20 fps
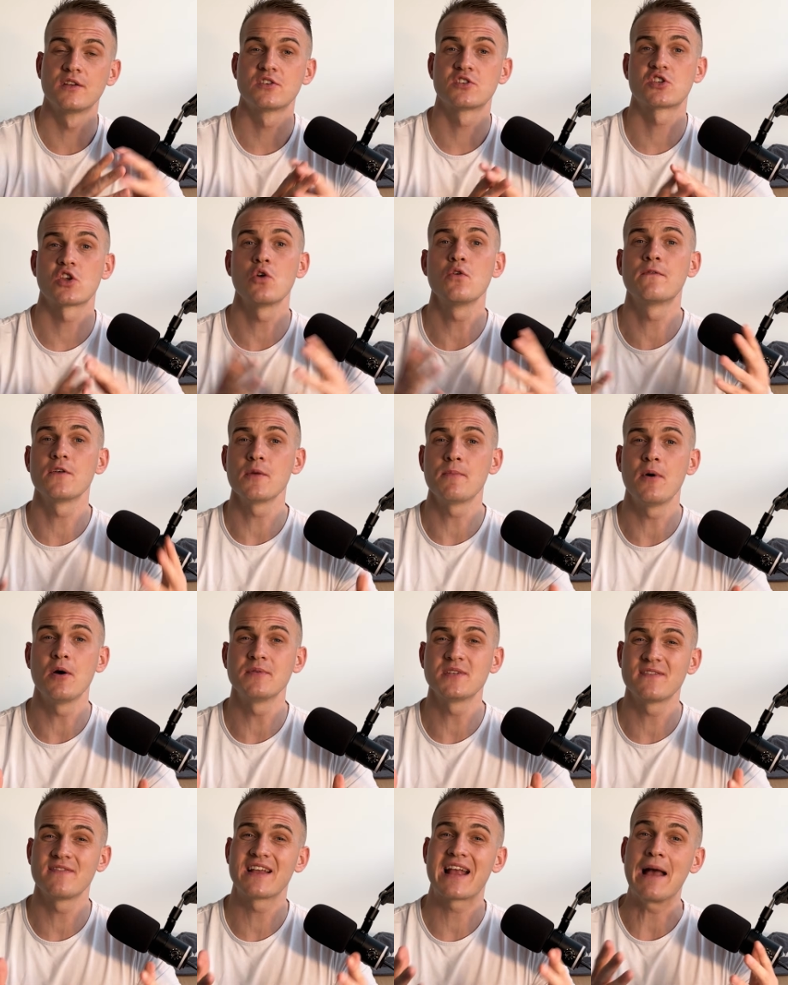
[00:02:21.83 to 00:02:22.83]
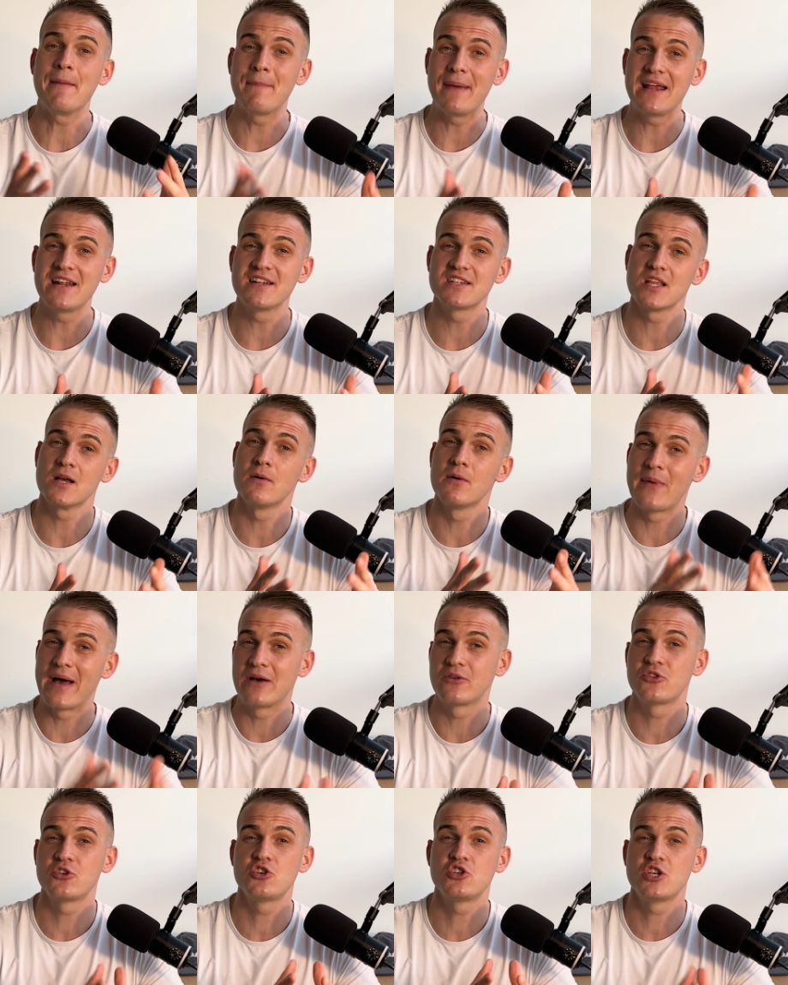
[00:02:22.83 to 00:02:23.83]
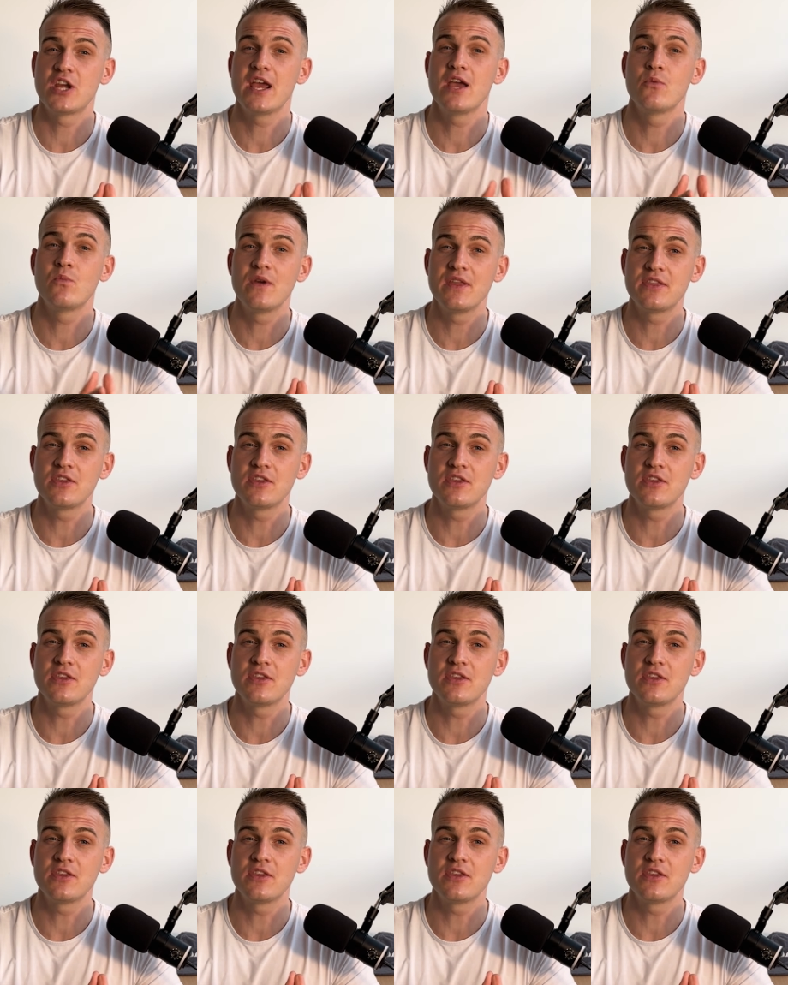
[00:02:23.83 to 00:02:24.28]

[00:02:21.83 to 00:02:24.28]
So for the purpose of the campaigns that I'm about to share with